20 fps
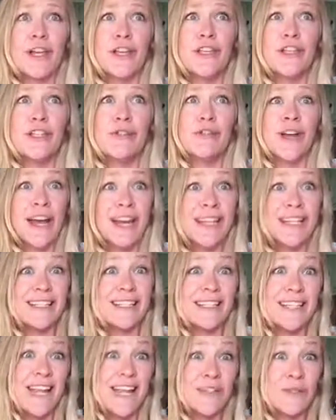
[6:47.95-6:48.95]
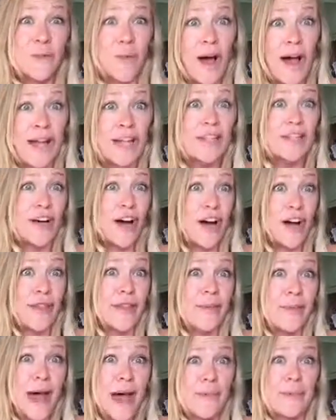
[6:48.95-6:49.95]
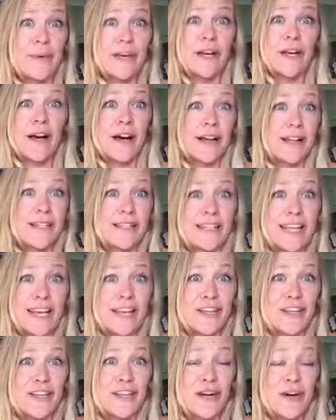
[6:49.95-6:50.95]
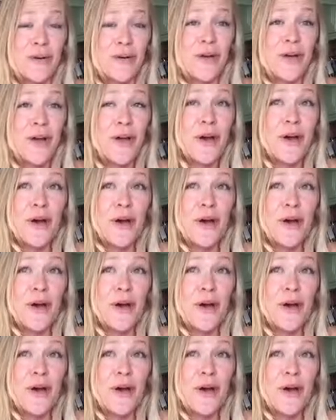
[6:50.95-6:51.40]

United States wines on the map, got us like, you know,